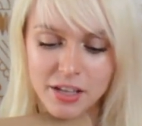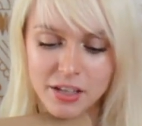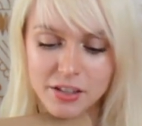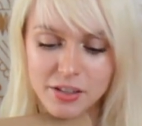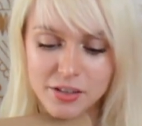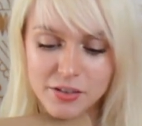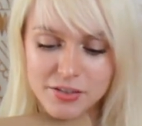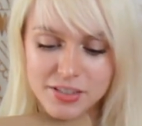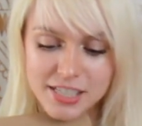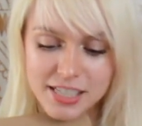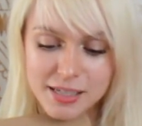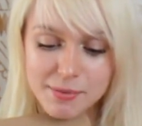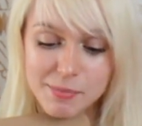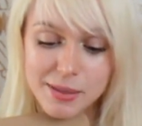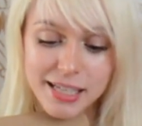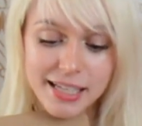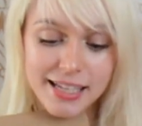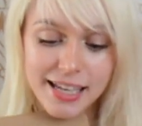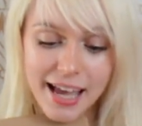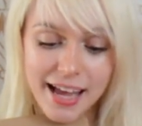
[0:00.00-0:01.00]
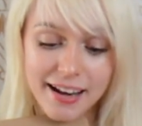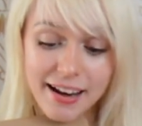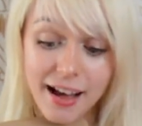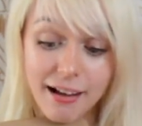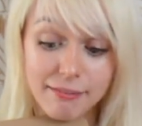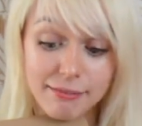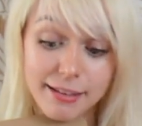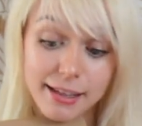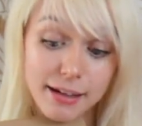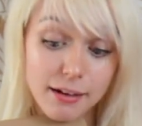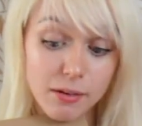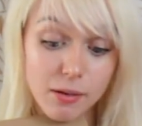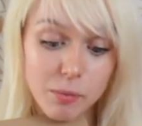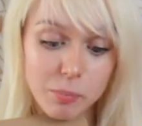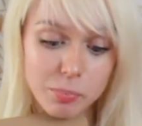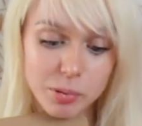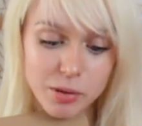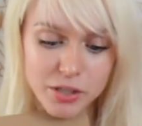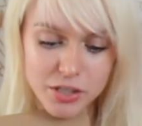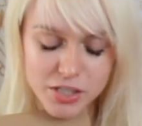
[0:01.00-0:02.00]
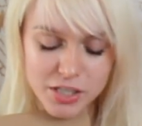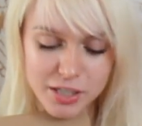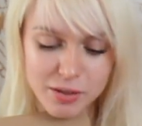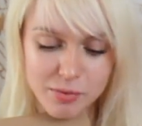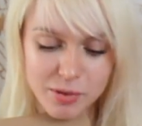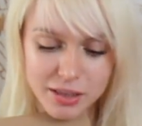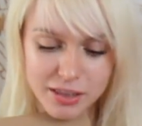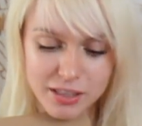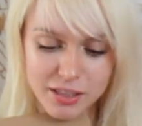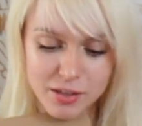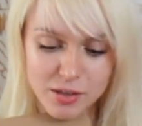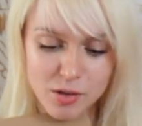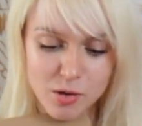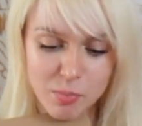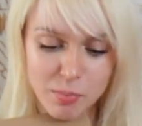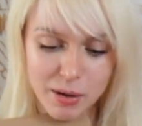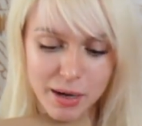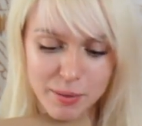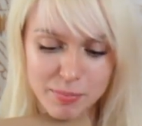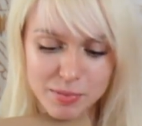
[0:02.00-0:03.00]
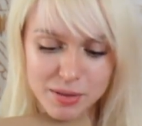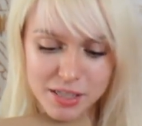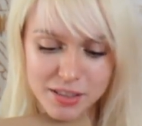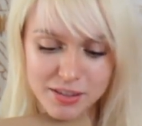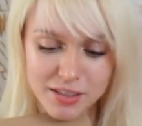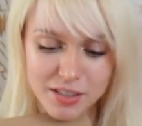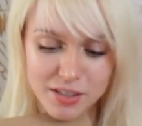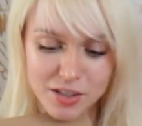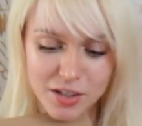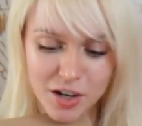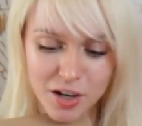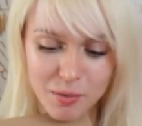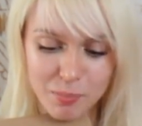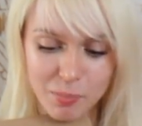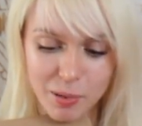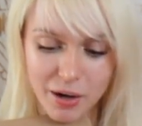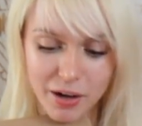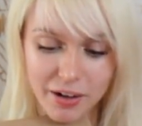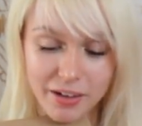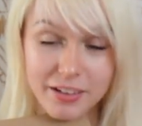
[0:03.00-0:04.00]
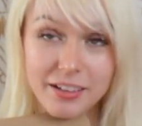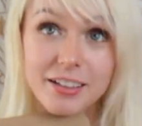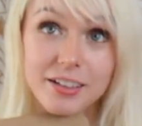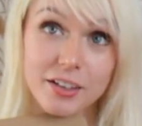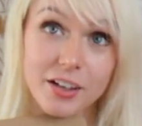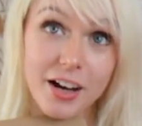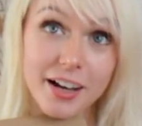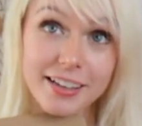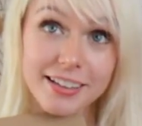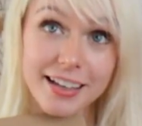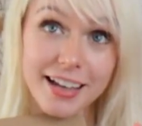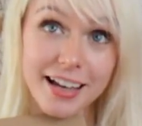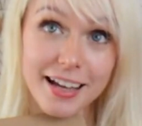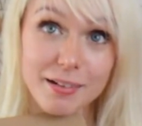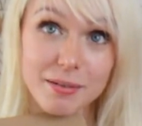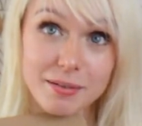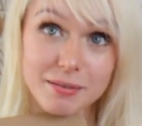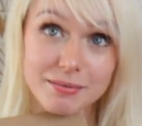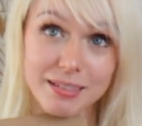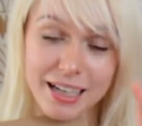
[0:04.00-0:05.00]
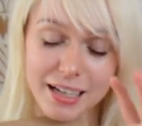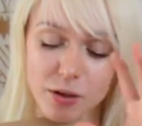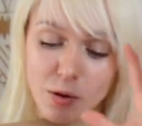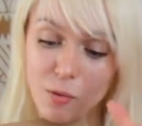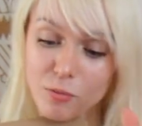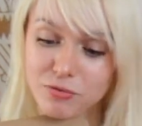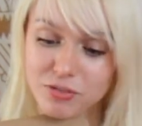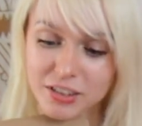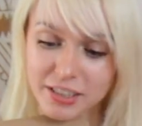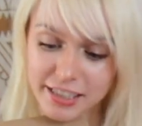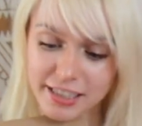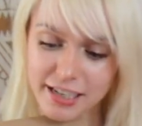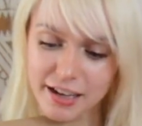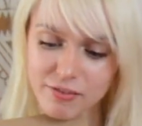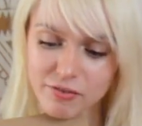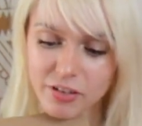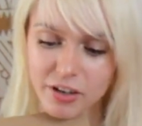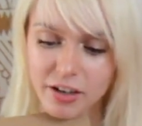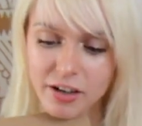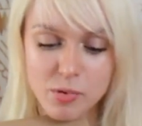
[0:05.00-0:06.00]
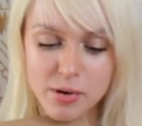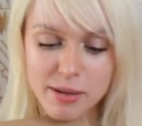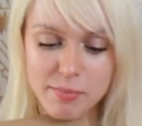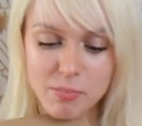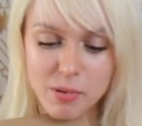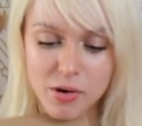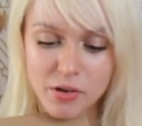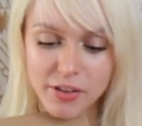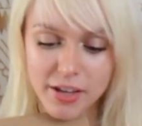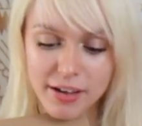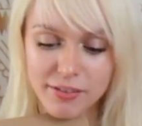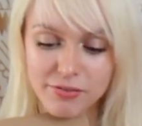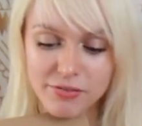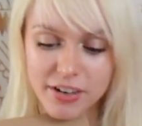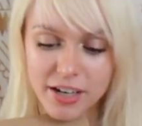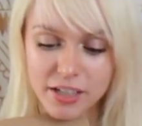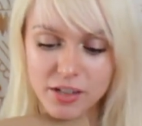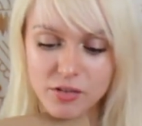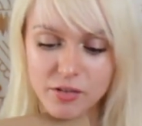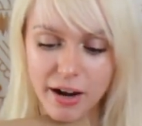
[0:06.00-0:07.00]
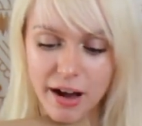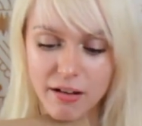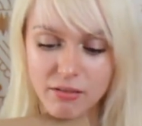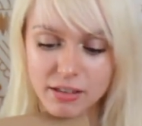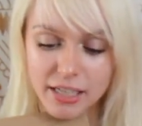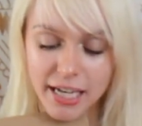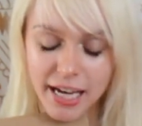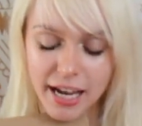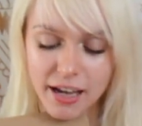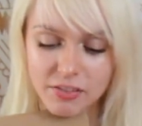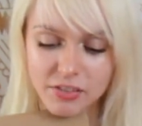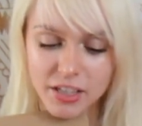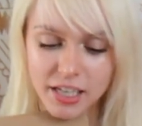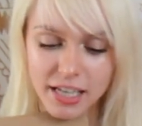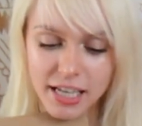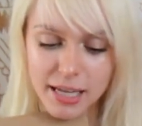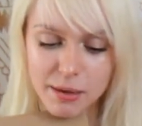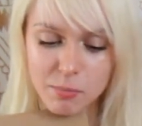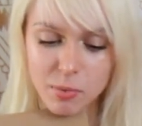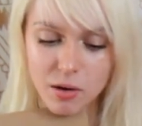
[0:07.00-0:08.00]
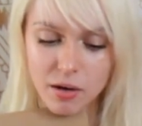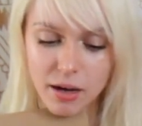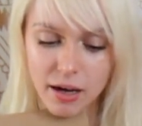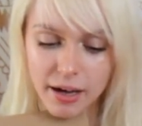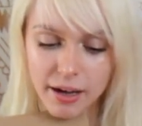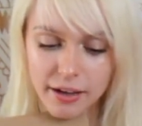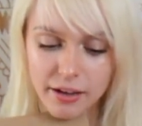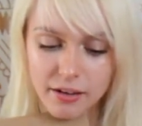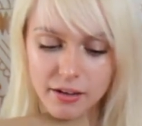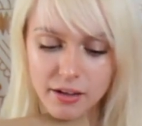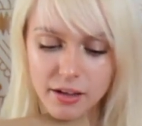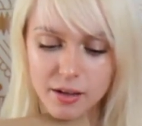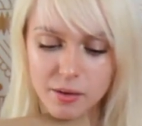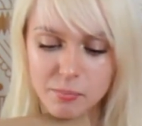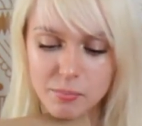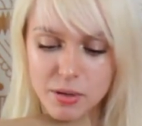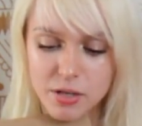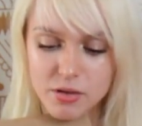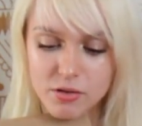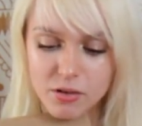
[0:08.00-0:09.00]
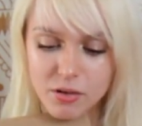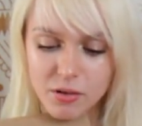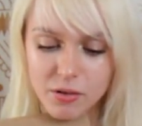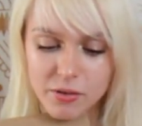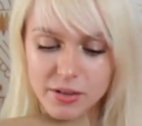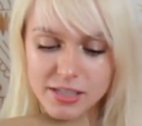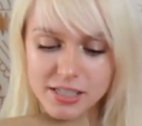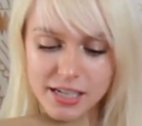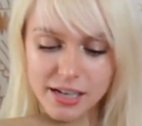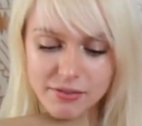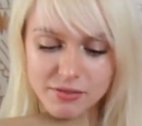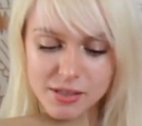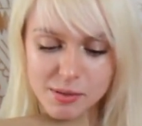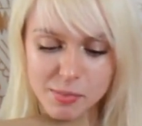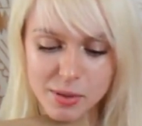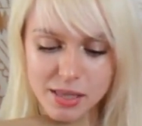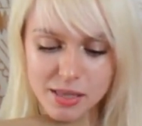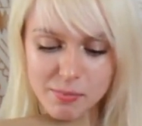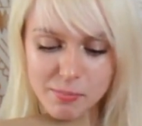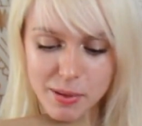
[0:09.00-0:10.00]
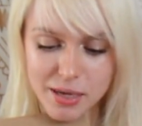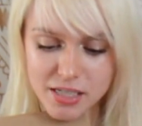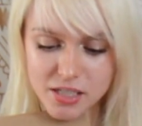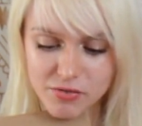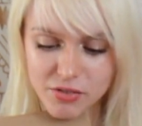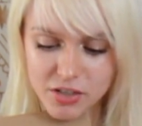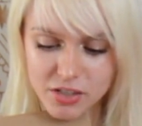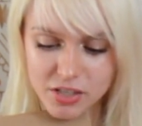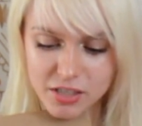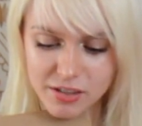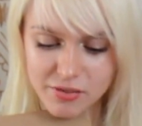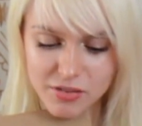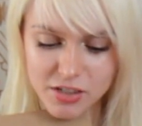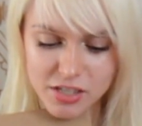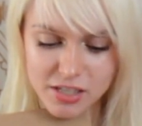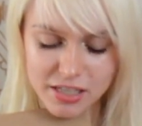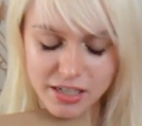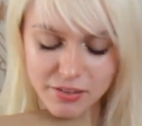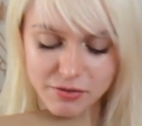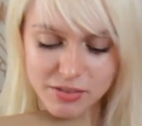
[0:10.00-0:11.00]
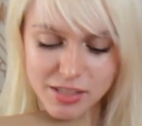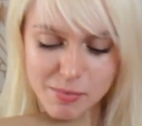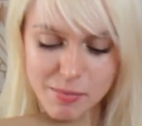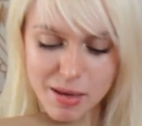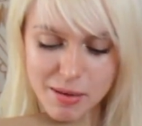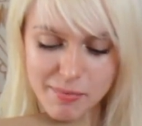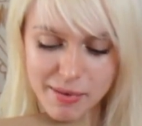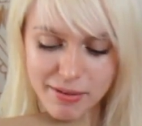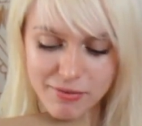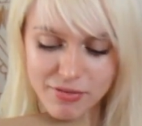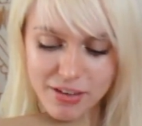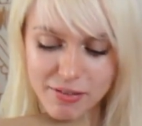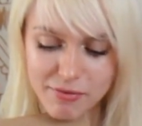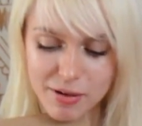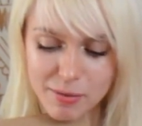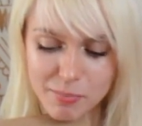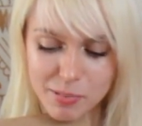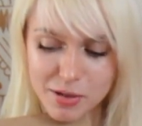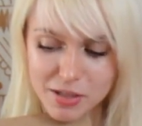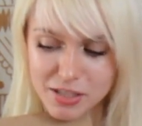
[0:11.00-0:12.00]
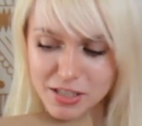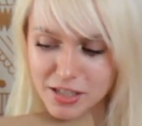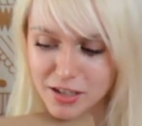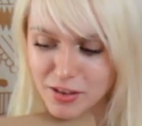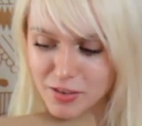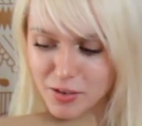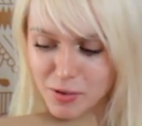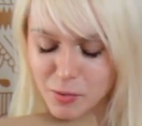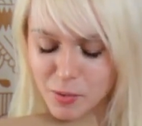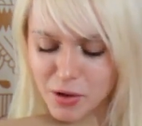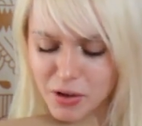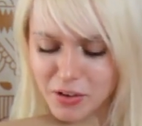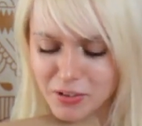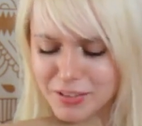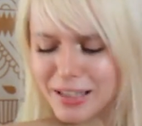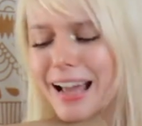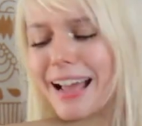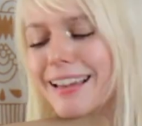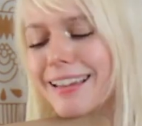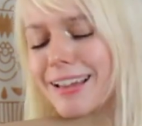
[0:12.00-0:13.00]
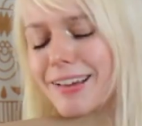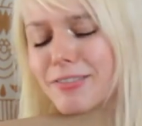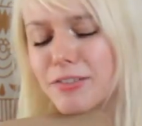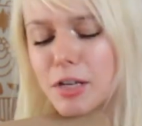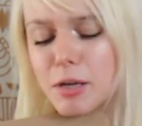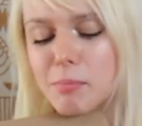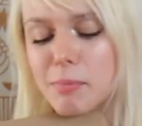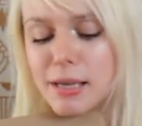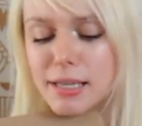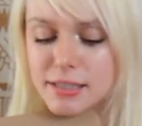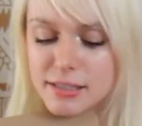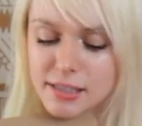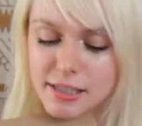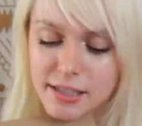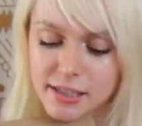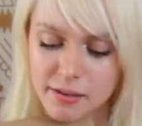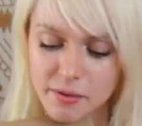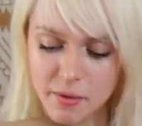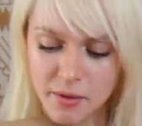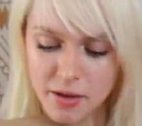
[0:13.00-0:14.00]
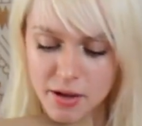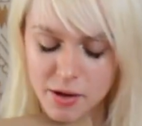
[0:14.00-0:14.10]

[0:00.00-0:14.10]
You've seen me get a little pushy with the new pups at the dog park. Not yet, and hopefully never. We both had fun growling at the cable guy, but you don't always have to be the best version of yourself to be my favorite person in the world. I love you, Biscuit.